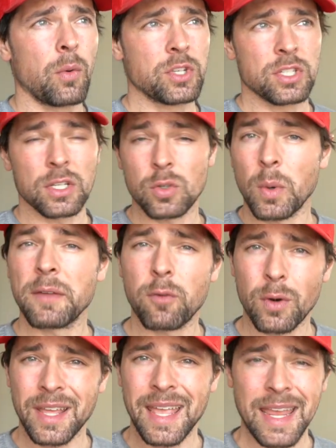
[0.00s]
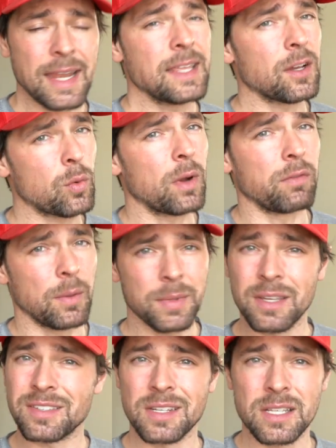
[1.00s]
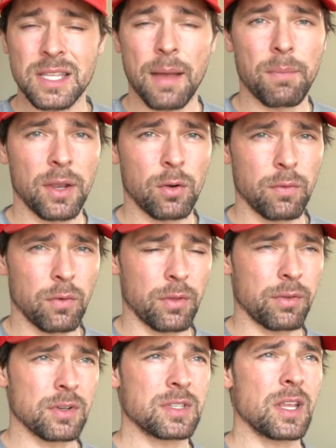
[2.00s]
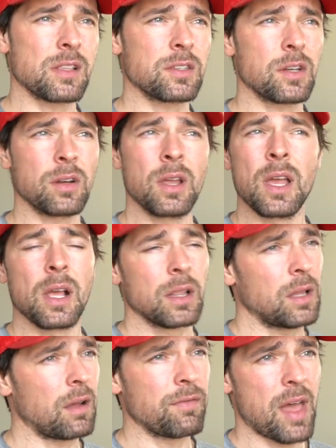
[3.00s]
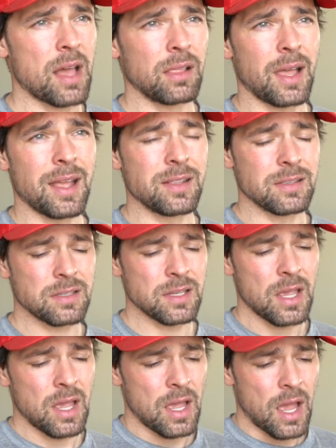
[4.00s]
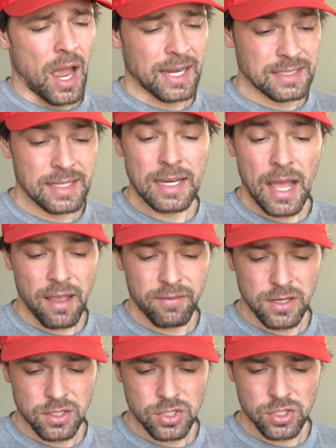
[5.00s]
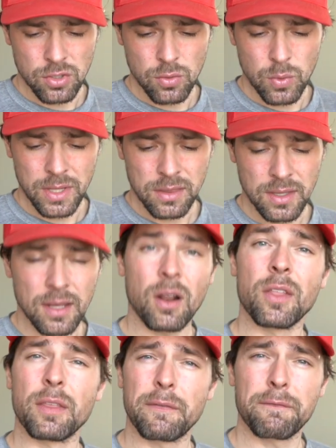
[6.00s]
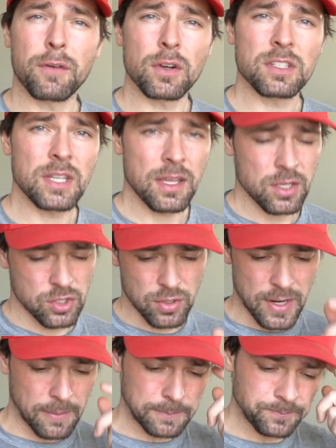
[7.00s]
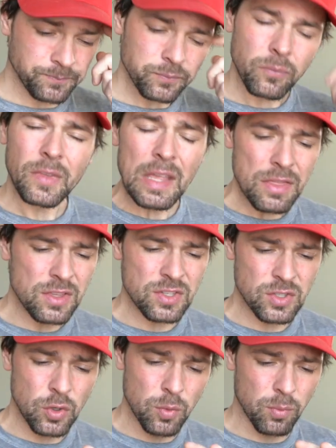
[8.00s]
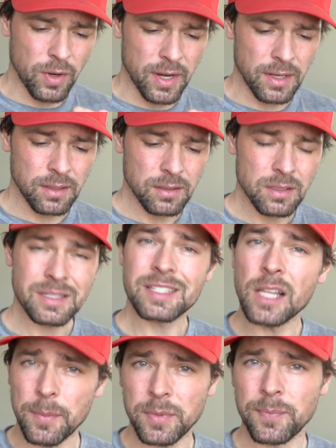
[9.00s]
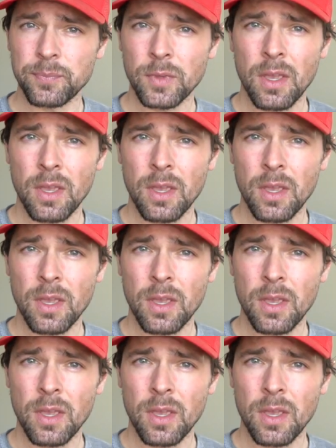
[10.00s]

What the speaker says: which is a 24-80 equivalent because it is that micro four thirds sensor. Love that lens. I did have an issue with it on the first day of the trip. The zoom ring slipped.